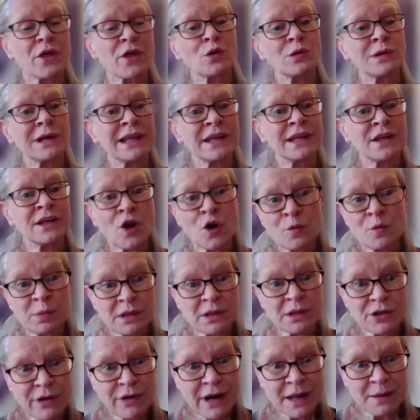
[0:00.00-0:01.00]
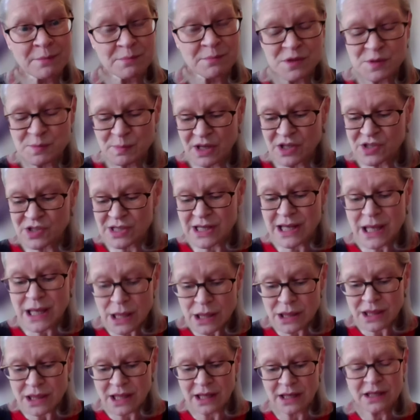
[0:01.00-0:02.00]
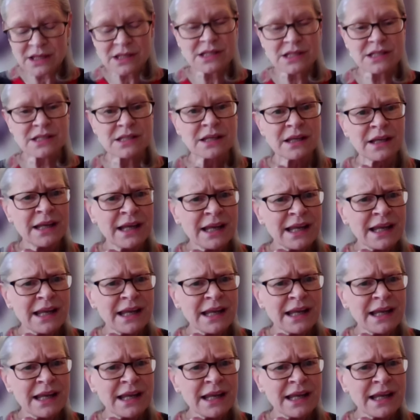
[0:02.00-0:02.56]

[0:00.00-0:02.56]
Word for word: only noble grapes, because he thinks